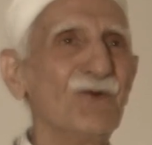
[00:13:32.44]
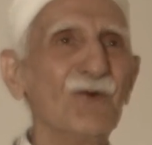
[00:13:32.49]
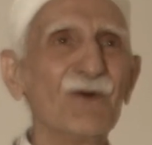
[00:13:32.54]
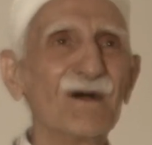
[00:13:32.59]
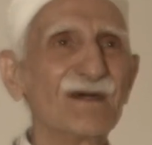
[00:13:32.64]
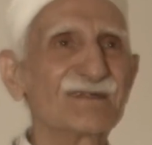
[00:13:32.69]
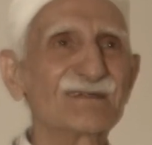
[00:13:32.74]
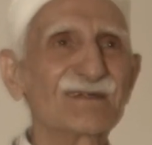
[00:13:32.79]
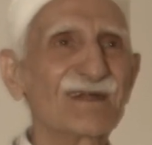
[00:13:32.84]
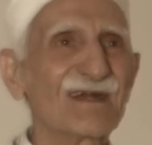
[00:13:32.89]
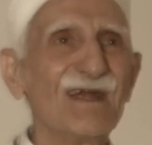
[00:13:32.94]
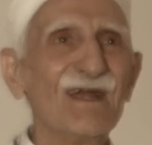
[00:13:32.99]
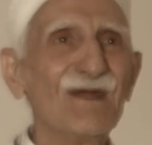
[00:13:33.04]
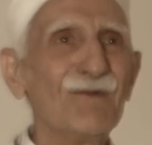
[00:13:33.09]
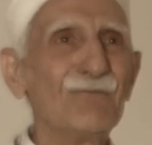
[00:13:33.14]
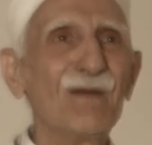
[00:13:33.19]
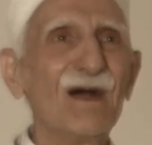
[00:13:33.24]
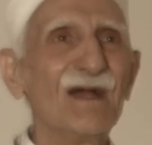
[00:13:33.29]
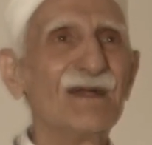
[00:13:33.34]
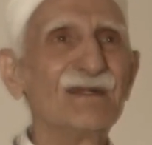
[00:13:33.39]
astray,
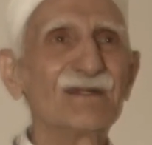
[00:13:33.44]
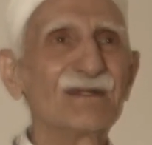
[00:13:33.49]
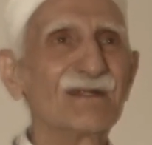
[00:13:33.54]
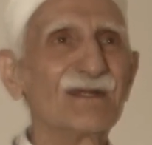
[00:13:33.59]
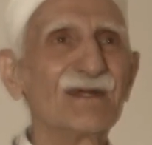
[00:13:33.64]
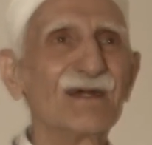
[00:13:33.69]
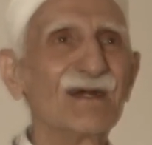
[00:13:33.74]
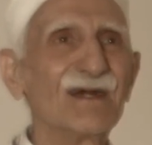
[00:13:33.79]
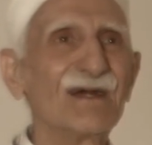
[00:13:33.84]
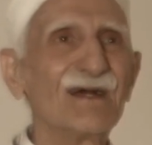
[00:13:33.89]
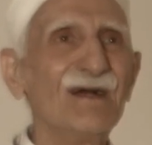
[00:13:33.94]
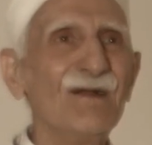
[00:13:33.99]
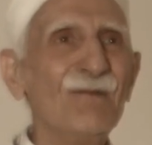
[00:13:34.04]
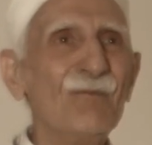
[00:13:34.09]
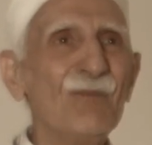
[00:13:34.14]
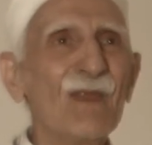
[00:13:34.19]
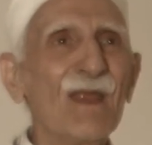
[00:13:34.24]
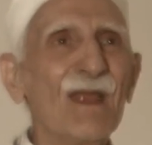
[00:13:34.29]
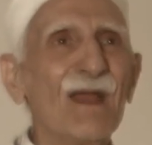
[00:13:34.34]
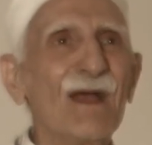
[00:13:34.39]
might
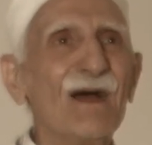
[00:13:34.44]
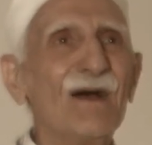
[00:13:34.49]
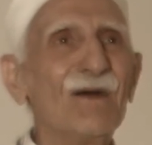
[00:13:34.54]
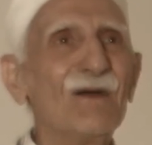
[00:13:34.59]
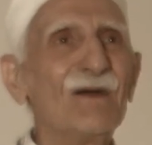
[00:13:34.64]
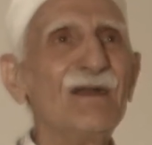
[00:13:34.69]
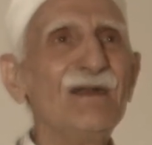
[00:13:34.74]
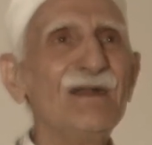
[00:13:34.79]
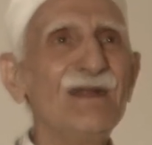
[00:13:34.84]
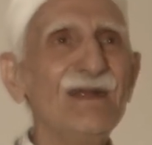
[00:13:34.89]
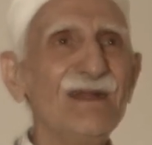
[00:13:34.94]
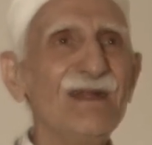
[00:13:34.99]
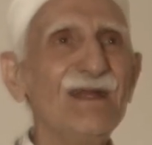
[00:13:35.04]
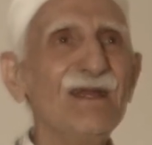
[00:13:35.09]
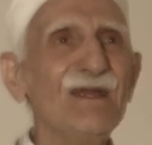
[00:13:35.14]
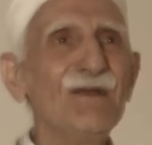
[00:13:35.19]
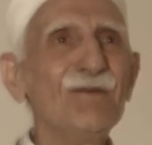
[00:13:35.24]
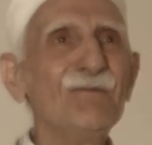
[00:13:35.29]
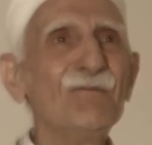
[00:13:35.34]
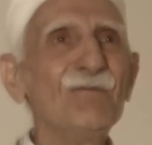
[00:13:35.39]

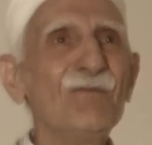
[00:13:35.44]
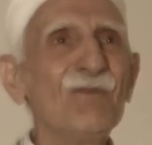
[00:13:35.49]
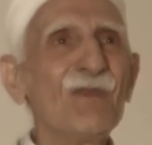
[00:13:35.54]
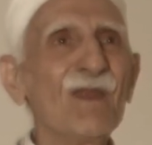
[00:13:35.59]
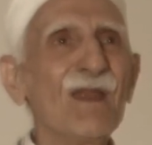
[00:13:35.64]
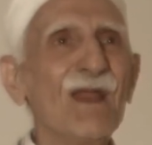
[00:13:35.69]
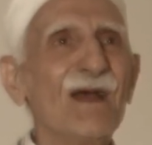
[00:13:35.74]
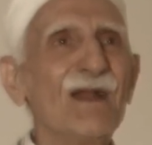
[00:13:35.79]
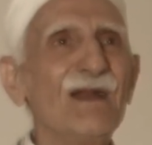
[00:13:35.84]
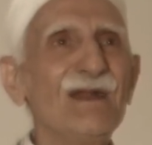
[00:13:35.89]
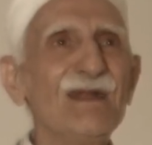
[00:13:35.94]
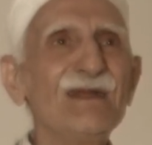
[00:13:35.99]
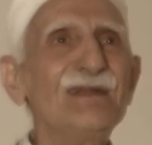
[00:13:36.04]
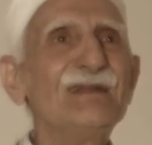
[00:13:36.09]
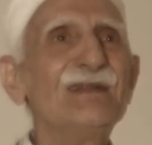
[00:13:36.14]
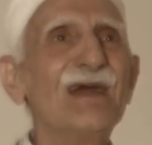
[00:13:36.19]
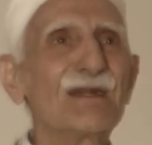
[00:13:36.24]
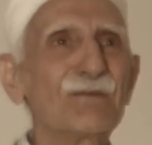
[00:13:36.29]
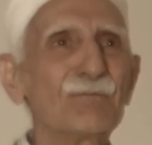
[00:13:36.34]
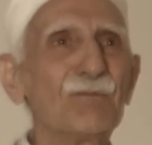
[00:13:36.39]
lead
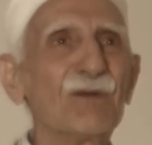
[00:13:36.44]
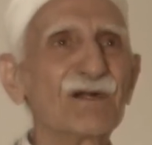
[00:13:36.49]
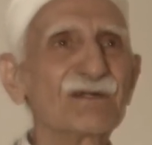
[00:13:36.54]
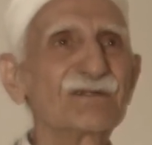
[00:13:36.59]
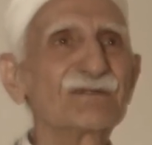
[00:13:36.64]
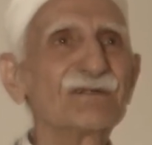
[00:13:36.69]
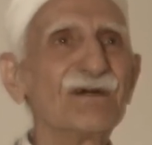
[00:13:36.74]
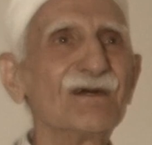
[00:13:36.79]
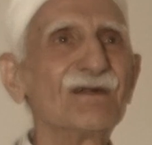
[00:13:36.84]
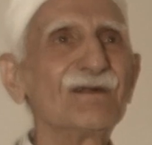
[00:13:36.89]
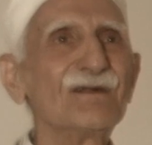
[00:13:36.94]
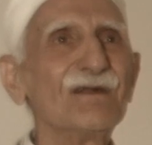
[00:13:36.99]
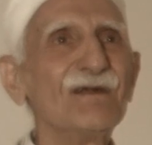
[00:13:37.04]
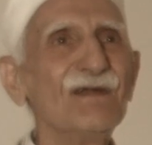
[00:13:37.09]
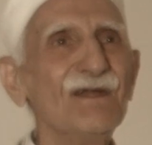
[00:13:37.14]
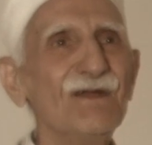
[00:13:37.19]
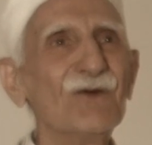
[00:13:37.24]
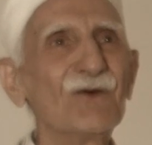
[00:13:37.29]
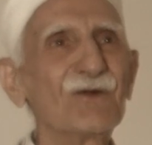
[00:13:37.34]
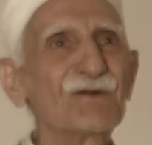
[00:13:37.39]
that person,
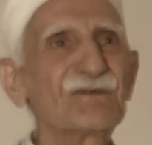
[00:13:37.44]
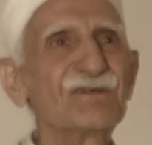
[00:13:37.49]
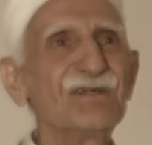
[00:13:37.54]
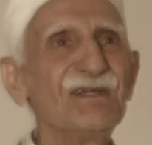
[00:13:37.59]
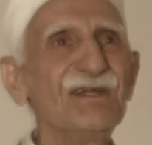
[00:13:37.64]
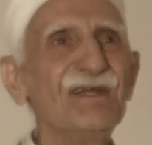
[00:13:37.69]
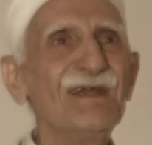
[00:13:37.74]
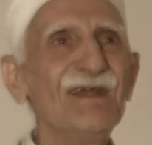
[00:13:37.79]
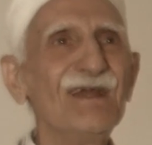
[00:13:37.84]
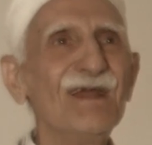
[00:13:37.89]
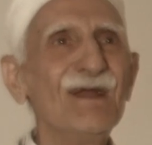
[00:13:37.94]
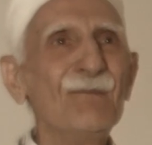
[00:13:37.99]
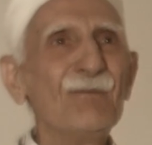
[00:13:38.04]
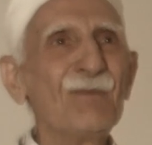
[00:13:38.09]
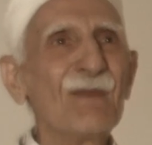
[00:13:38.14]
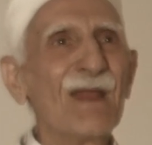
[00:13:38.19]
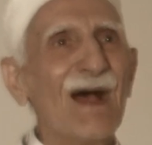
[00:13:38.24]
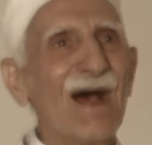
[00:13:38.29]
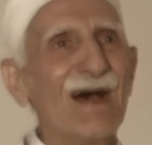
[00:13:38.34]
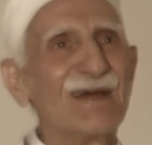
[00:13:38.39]
he or she,
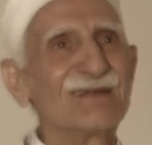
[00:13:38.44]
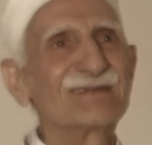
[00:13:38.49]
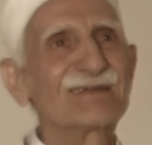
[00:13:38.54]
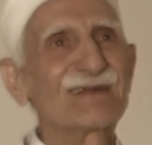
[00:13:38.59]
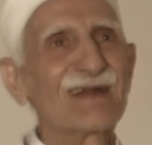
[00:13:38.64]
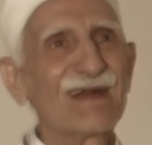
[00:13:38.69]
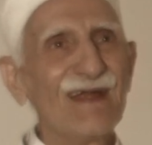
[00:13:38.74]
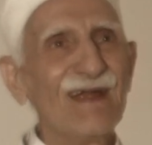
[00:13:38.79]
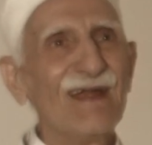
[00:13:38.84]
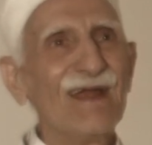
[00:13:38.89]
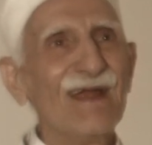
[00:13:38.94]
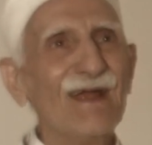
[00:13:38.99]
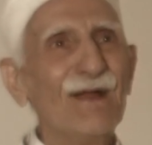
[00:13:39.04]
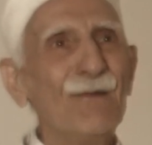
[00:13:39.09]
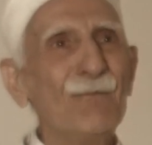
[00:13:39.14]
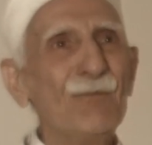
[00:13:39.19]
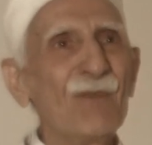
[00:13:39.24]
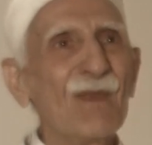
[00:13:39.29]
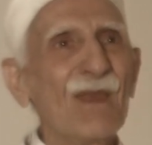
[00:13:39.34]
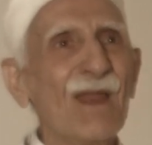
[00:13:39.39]
astray.
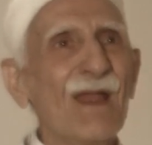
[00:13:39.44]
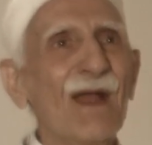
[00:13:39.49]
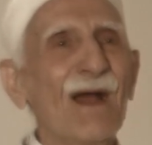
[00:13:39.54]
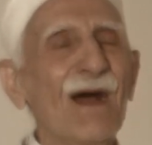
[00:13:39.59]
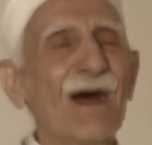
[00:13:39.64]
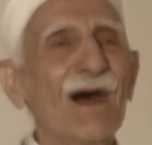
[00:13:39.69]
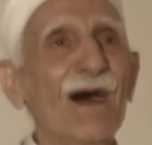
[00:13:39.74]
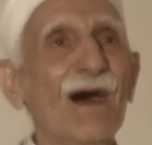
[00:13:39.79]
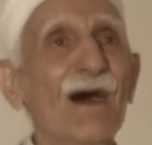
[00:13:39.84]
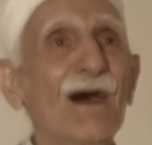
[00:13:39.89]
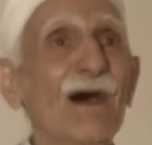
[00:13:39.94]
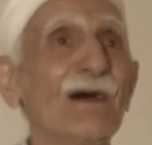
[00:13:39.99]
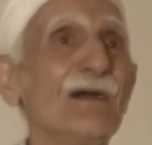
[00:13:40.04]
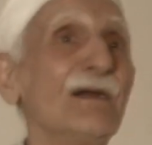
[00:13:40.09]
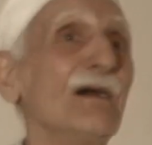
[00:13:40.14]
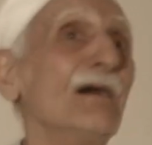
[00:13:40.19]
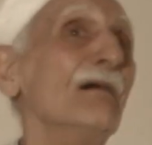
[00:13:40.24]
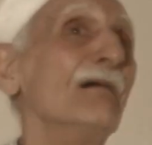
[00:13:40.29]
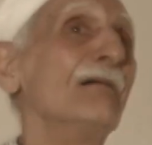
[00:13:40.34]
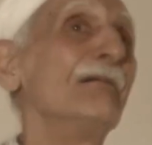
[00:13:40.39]

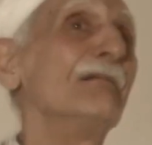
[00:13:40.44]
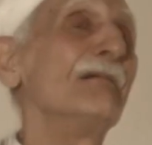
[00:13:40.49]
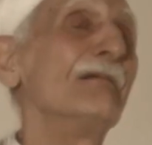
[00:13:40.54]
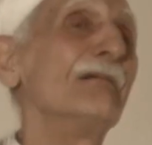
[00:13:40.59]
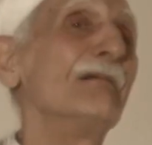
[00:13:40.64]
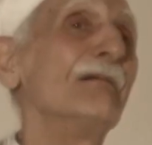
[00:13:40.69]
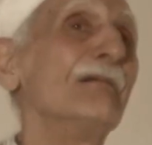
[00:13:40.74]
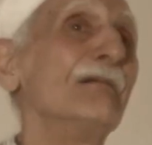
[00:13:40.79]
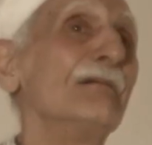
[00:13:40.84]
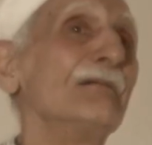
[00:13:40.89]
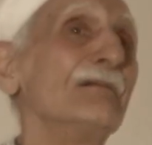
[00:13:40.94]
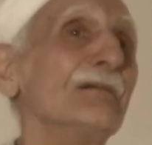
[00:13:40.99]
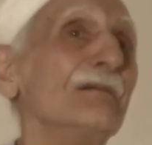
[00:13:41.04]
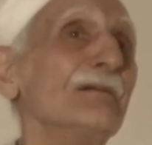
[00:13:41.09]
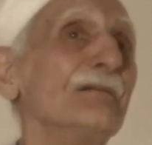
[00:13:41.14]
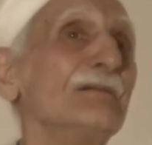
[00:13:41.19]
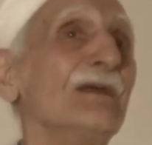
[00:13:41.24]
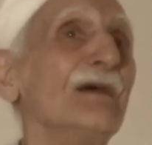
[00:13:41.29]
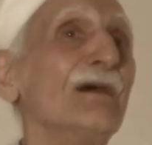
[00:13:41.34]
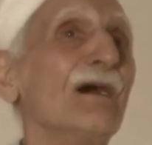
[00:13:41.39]

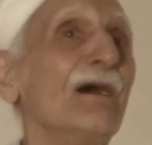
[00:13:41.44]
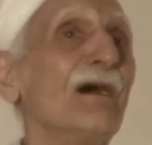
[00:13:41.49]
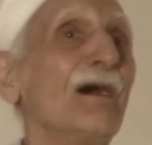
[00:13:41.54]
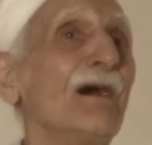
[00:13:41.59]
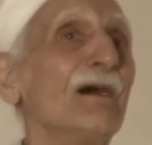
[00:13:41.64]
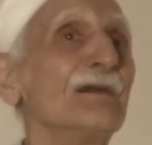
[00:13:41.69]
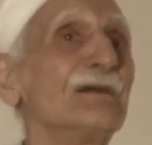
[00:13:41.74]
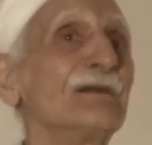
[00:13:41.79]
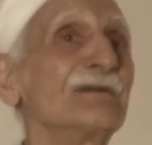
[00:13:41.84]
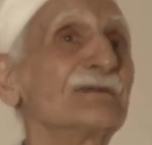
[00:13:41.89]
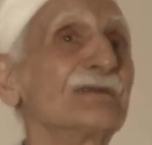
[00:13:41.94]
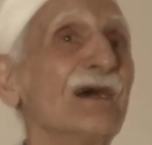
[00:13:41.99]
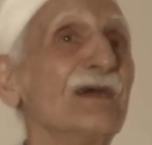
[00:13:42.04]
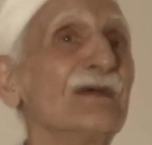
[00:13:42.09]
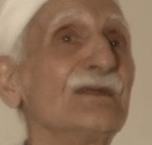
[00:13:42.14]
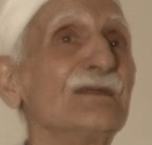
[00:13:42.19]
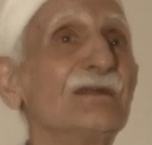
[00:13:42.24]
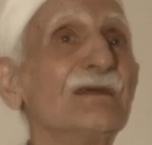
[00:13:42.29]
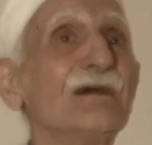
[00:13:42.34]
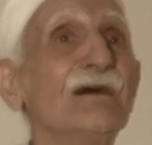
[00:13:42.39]
The other
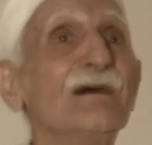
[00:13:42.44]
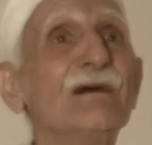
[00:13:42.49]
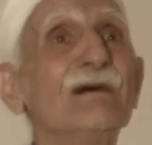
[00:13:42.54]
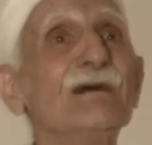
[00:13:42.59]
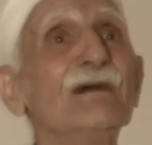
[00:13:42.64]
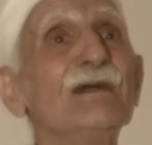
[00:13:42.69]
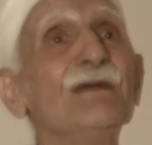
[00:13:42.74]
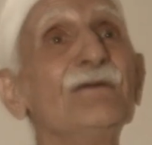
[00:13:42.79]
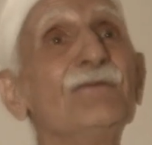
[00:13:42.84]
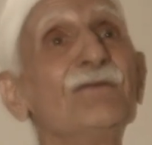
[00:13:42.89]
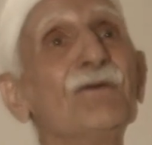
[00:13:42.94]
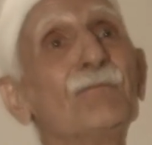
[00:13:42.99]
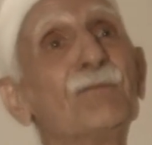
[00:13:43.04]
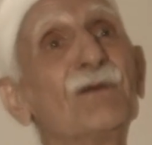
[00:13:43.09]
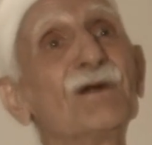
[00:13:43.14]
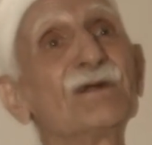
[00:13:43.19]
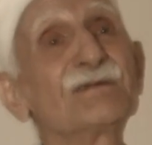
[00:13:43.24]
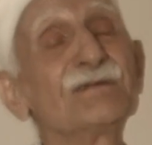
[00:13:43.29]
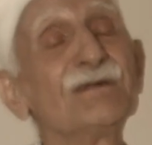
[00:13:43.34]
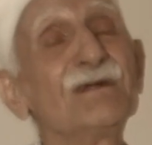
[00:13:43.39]
side, if a
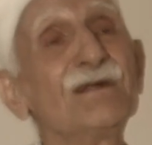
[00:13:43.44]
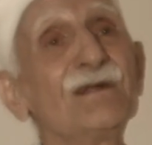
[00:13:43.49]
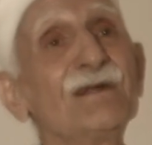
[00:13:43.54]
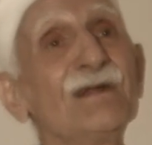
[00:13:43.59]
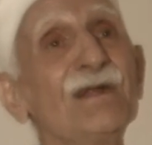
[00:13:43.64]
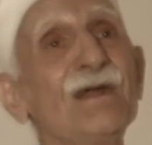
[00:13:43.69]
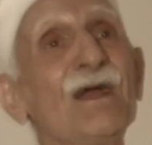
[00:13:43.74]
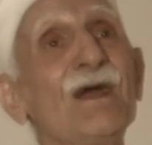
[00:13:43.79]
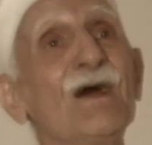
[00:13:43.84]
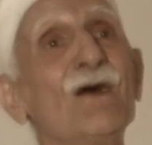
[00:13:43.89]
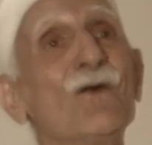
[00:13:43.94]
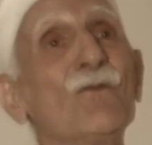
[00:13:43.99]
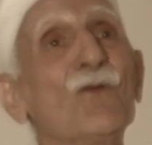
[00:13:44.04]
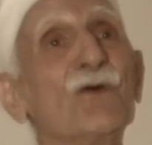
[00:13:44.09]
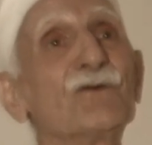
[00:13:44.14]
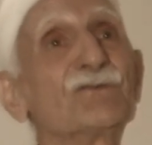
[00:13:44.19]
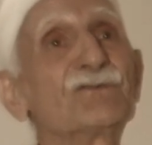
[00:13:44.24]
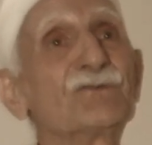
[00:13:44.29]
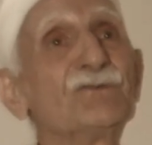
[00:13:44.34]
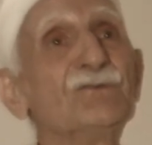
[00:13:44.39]
person
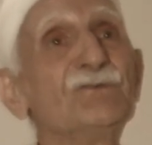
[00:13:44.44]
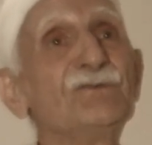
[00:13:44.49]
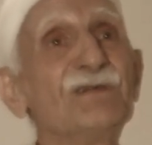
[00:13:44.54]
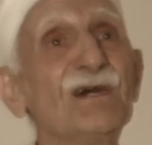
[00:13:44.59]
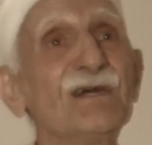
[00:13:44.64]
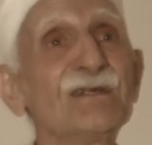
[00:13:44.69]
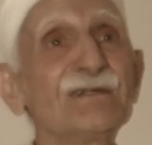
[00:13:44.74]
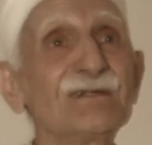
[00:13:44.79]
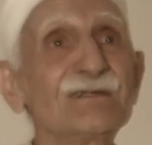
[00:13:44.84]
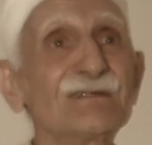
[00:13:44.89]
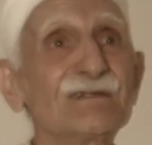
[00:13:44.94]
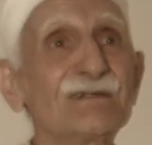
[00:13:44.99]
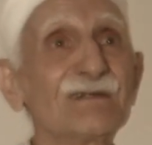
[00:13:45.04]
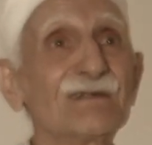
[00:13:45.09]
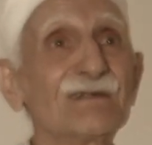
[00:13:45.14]
was to just